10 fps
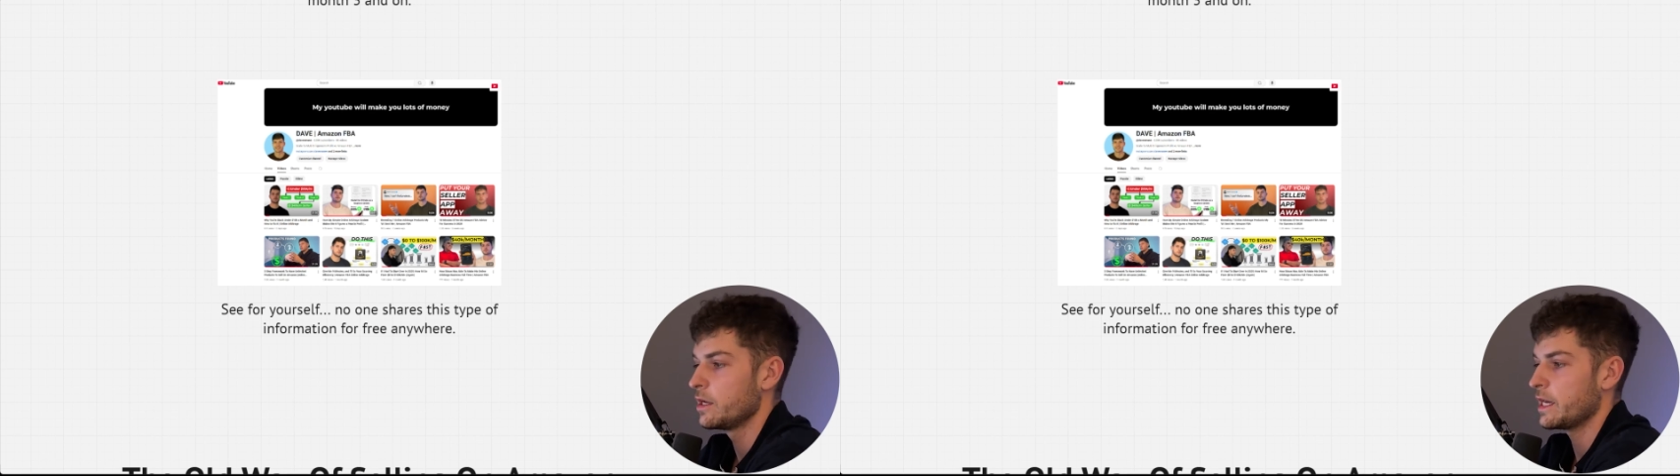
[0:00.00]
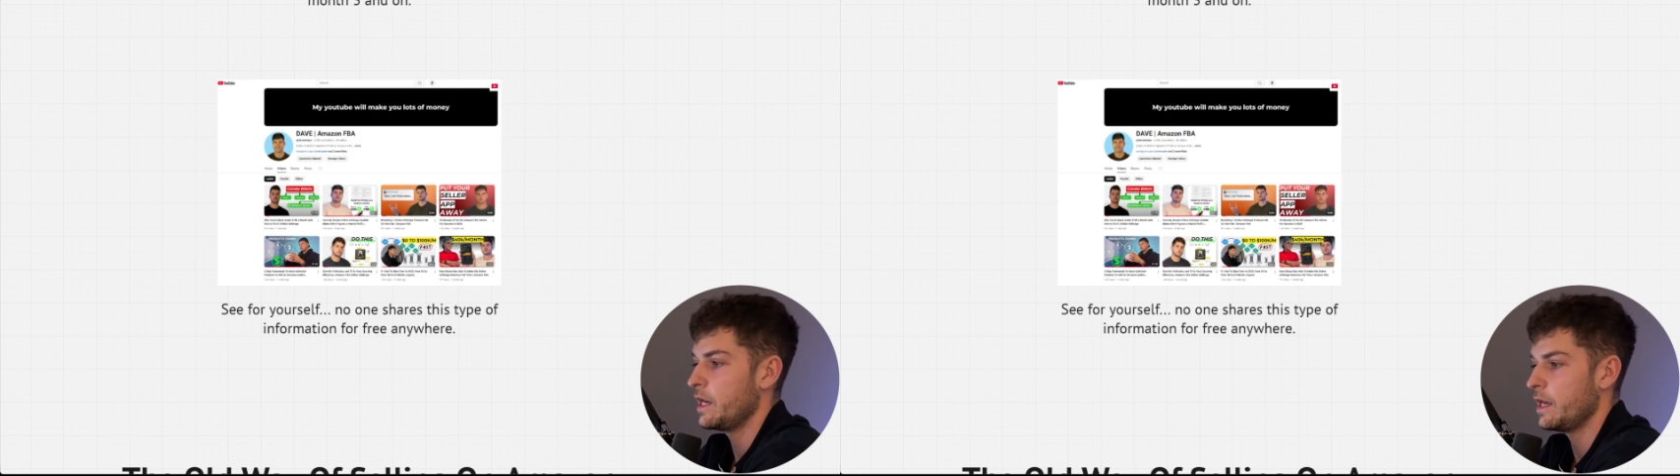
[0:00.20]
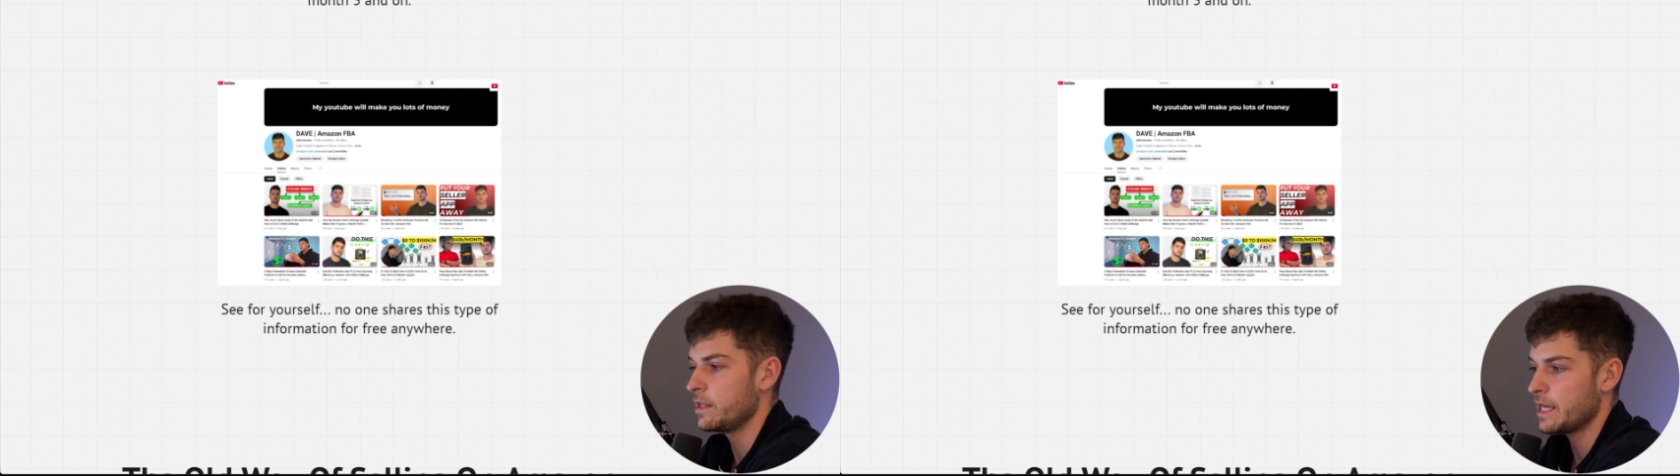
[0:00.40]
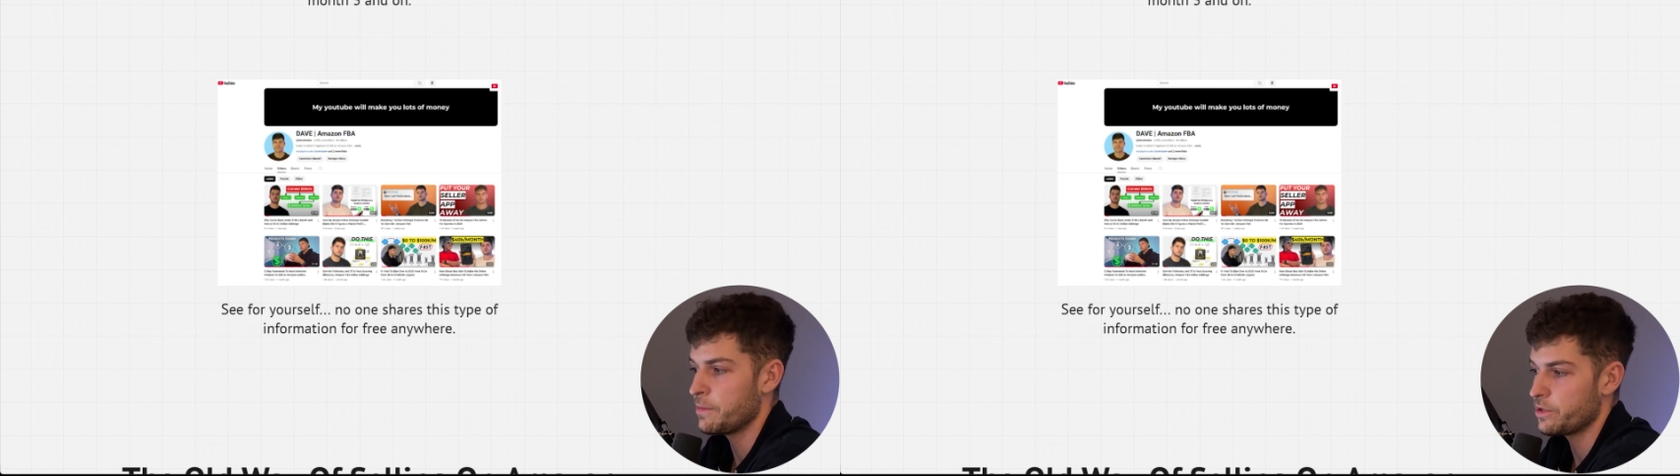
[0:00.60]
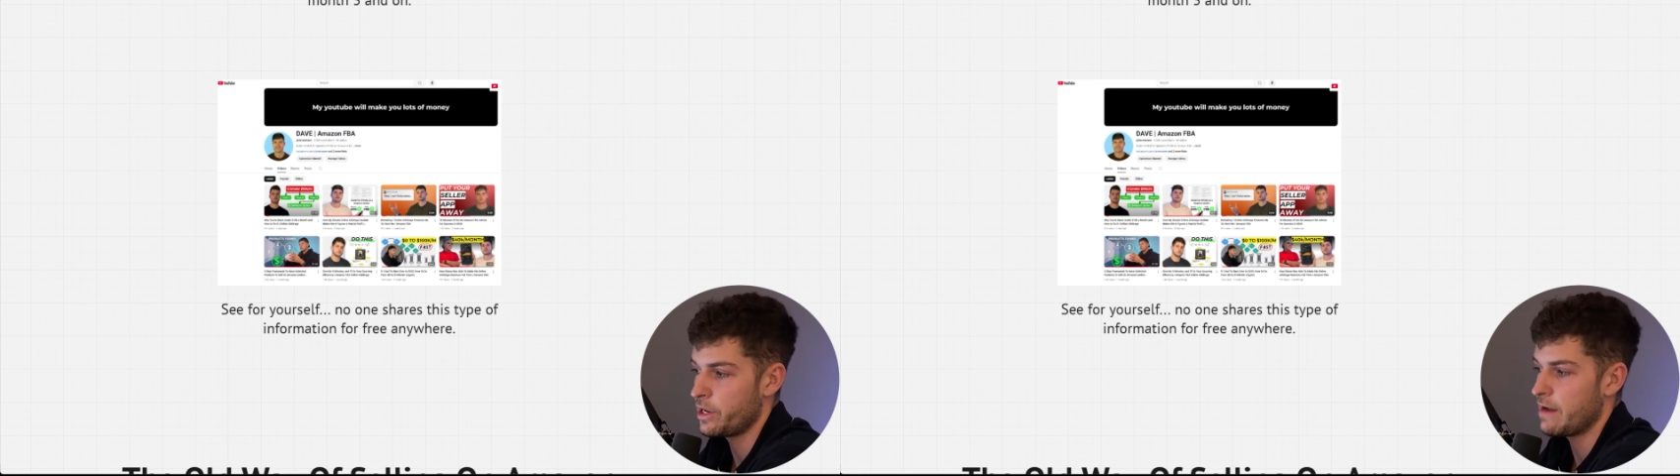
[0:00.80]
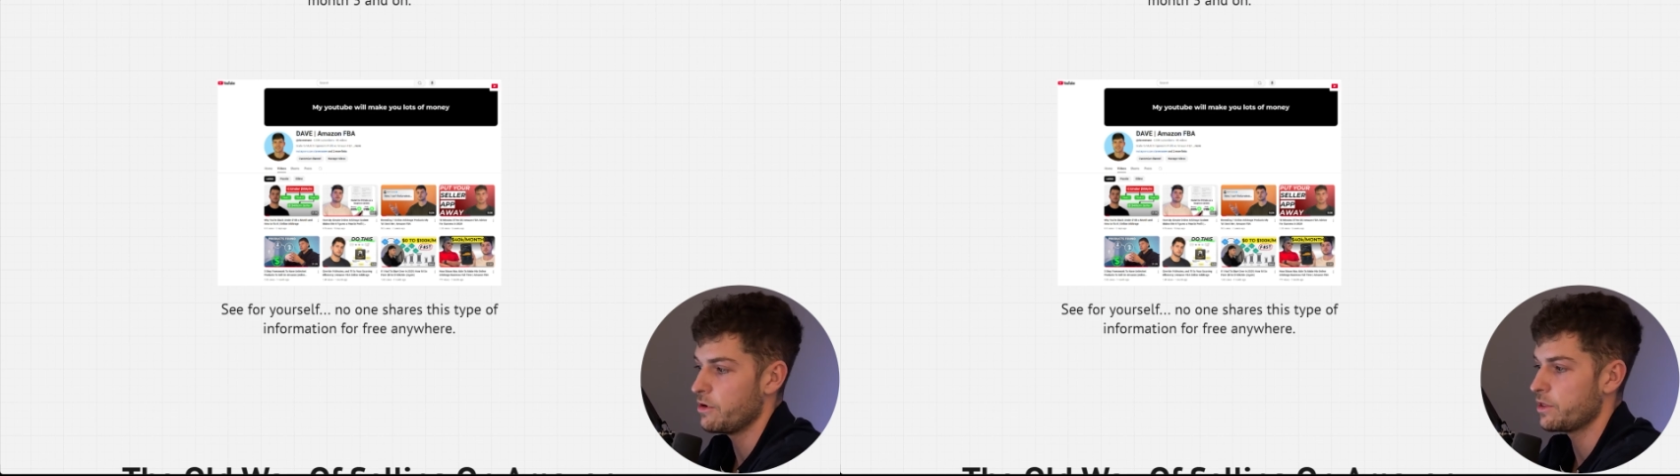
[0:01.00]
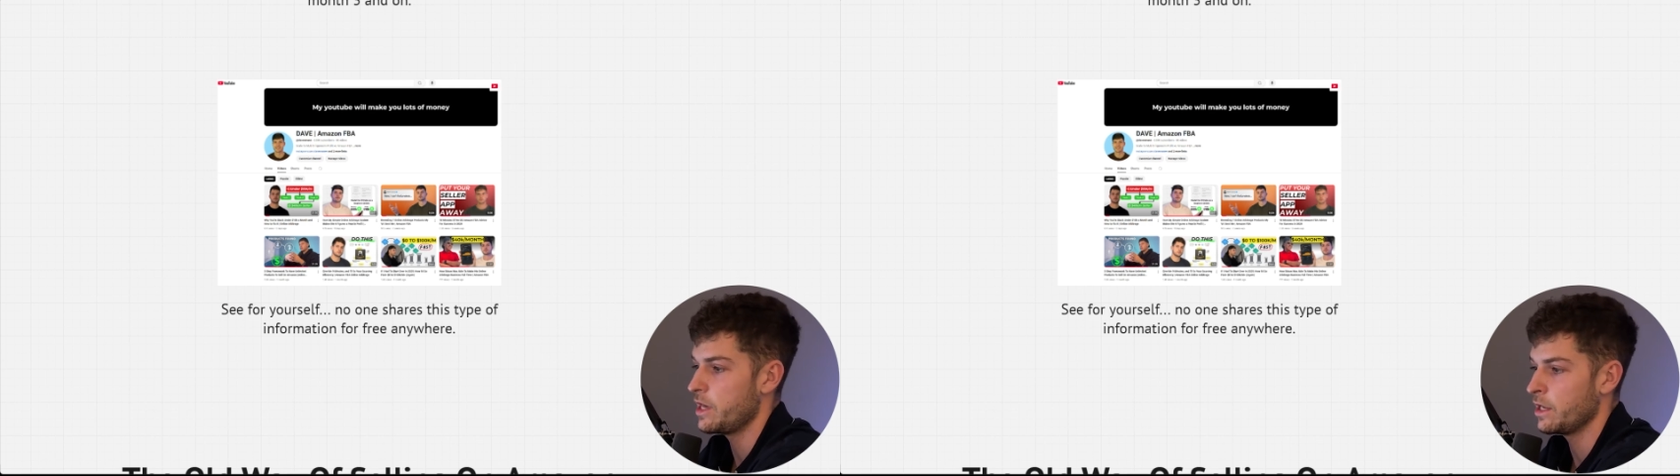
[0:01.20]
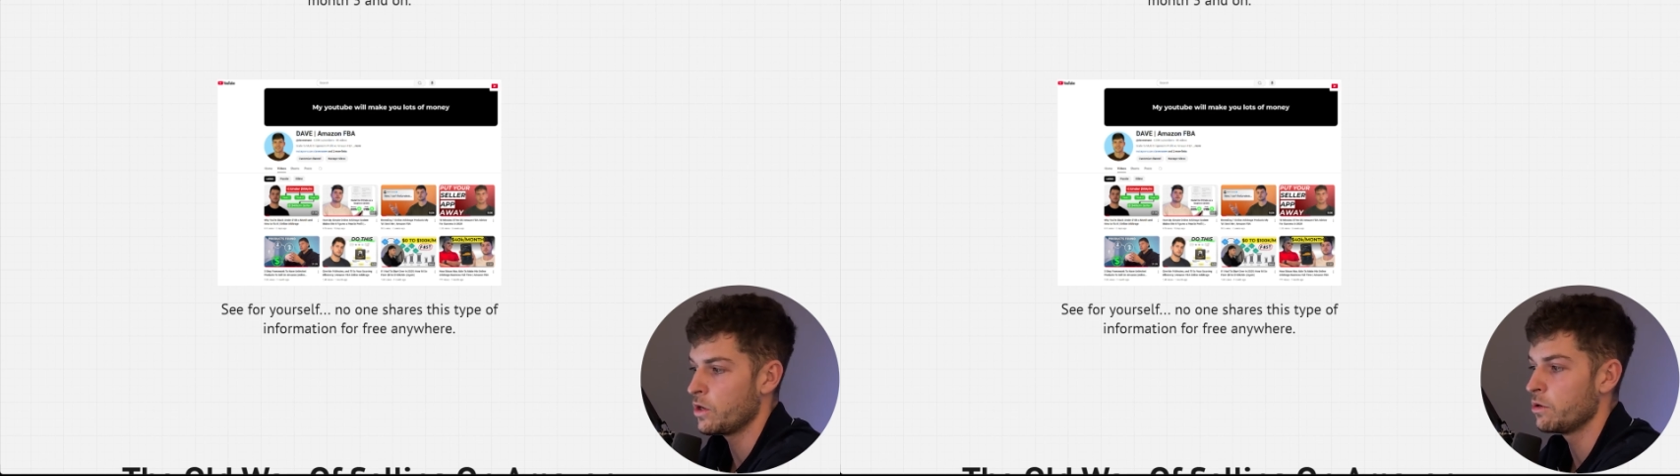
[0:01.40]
Okay, in depth on everything.